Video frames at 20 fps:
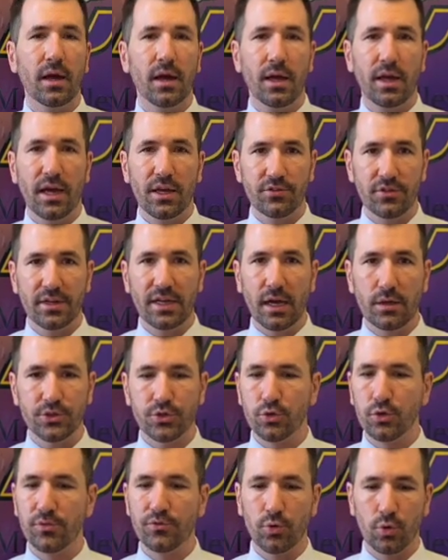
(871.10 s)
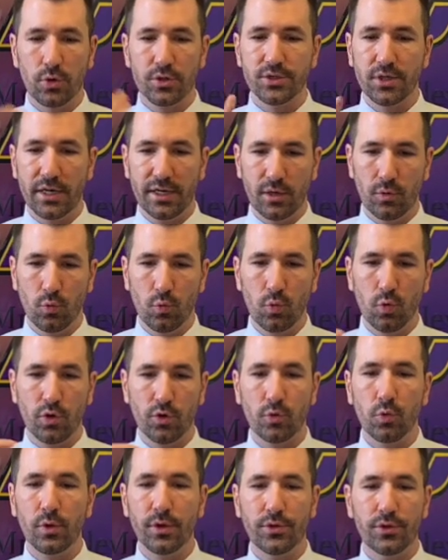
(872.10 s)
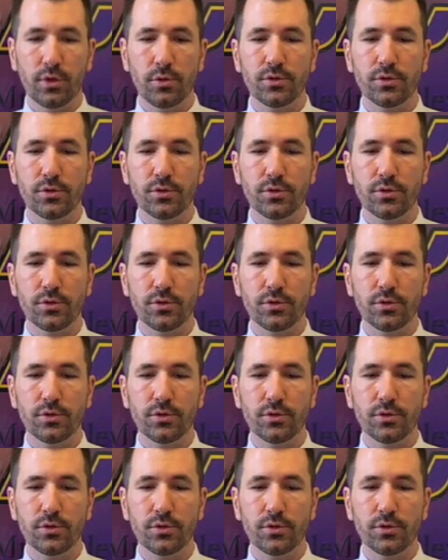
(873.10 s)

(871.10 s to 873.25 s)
As a counselor, of course, I can work with you